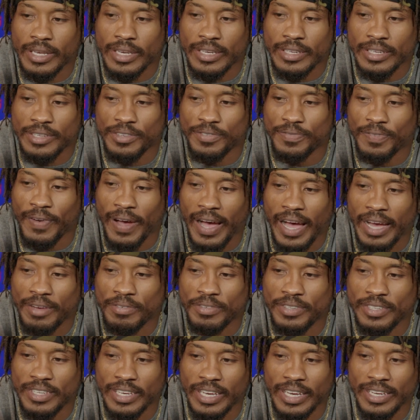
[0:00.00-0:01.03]
He's
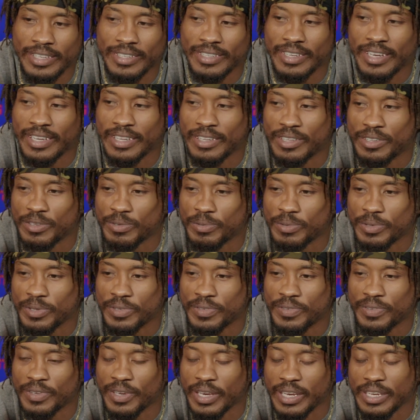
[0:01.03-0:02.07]
5'6". The other dude
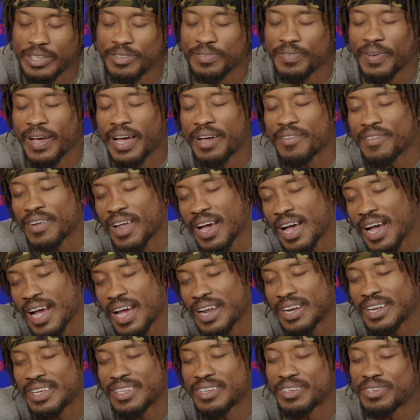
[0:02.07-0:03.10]
was he's
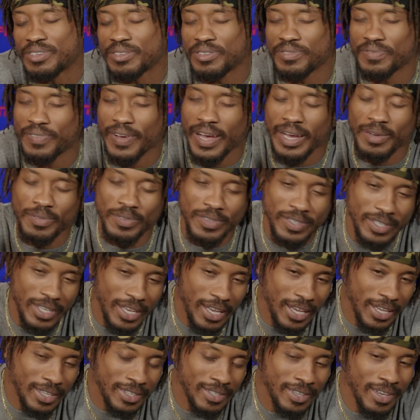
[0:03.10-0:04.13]
5'9". The other dude's
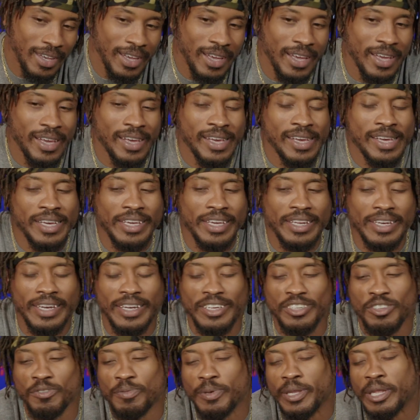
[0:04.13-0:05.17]
5'6". He
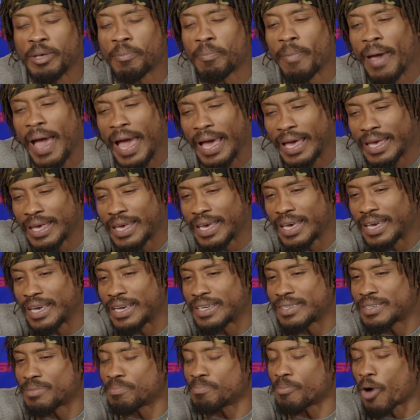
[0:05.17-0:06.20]
does spinning back
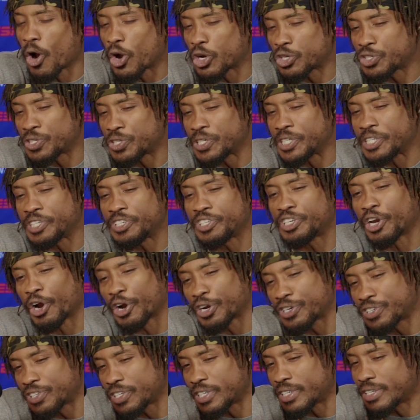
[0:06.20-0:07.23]
kicks, marses,
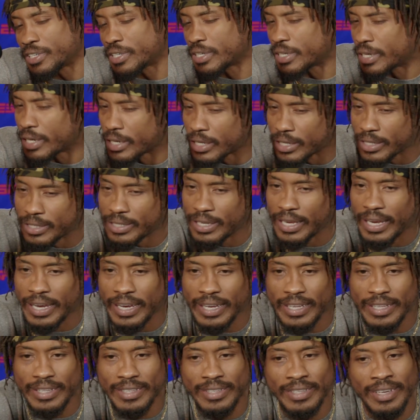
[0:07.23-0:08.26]
darses, and
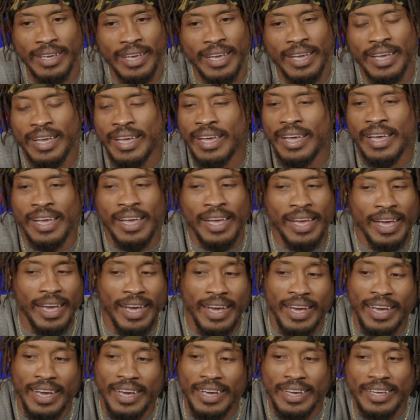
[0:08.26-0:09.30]
guillotines.
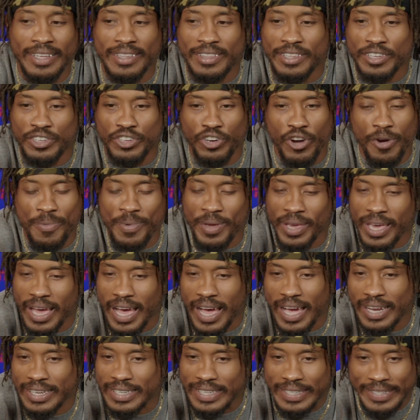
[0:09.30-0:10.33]
And the German
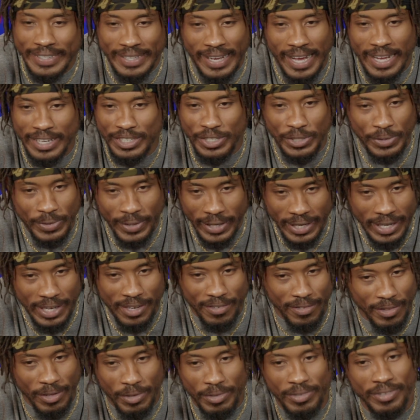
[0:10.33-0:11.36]
guy did not do any
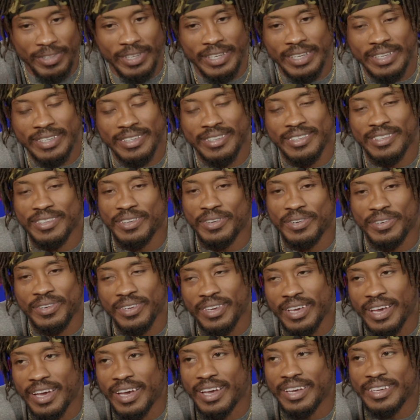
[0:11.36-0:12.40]
of those things. So
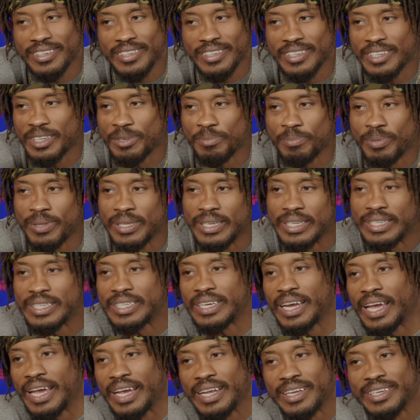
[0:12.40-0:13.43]
yeah, it's a complete
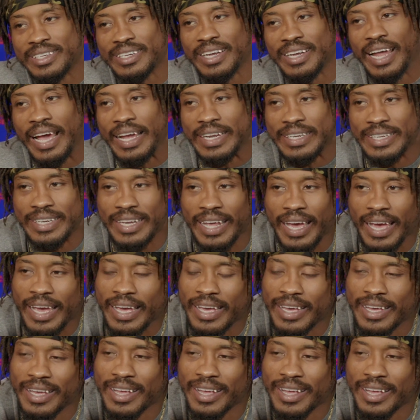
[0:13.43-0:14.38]
change, night and day.